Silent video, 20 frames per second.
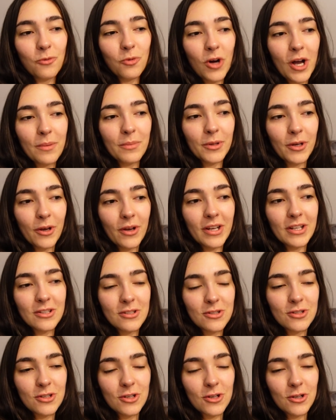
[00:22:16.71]
What I'm going
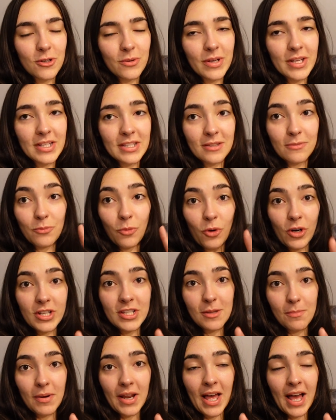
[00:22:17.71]
to do is, what
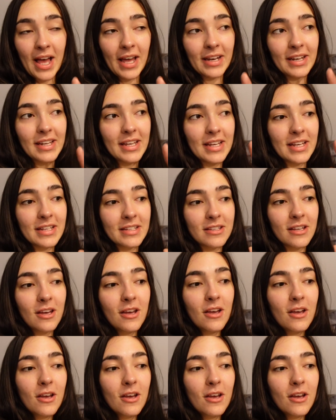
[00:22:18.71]
is the plan, is